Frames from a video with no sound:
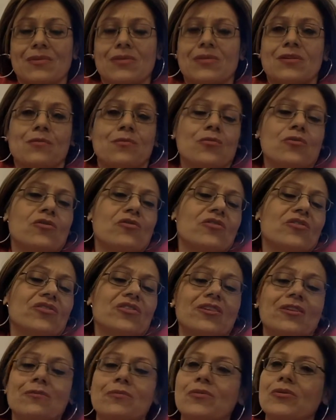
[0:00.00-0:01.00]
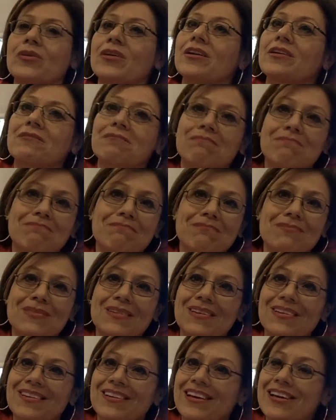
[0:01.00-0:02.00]
The proof is in the pudding.
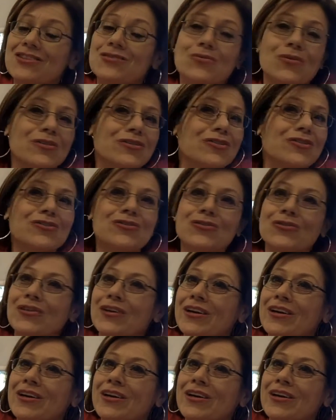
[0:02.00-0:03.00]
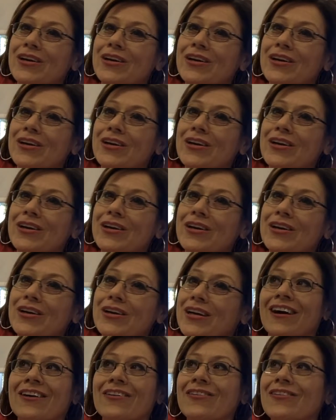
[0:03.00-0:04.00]
It's what they're doing. It's what they're turning in.
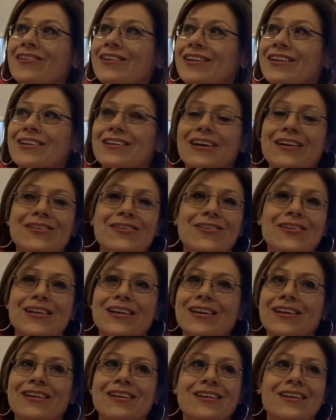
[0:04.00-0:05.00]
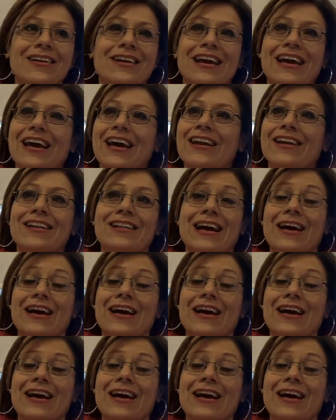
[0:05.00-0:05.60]
I don't need any.